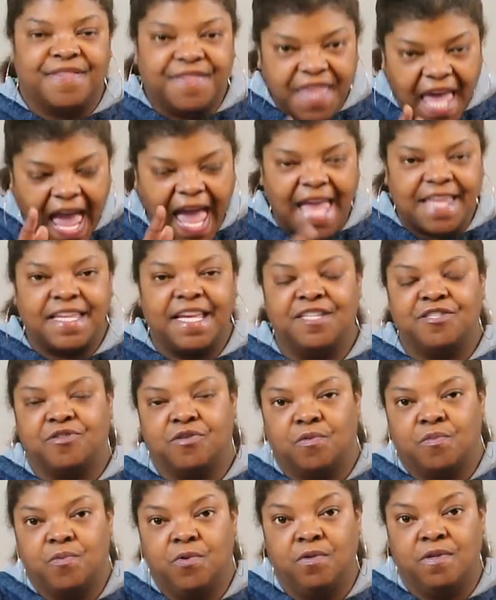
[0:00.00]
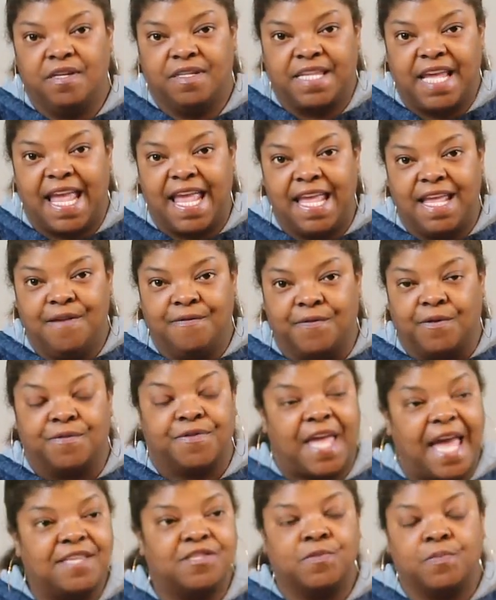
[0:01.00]
That is the root of the evil.
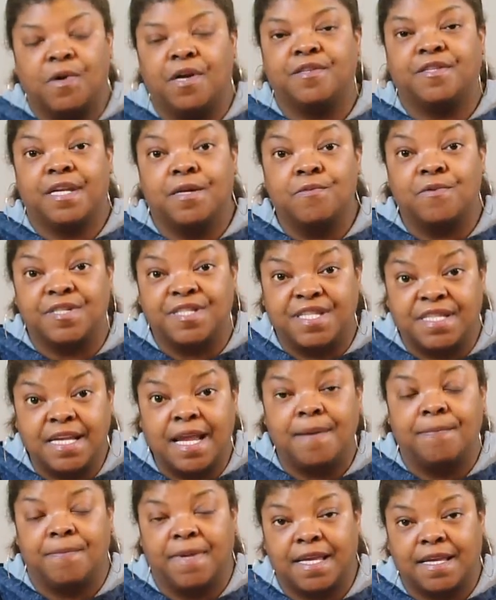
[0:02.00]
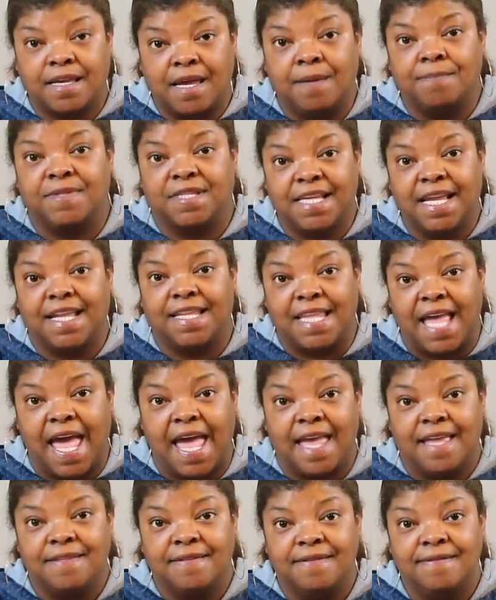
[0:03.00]
That's where the resentment comes in at.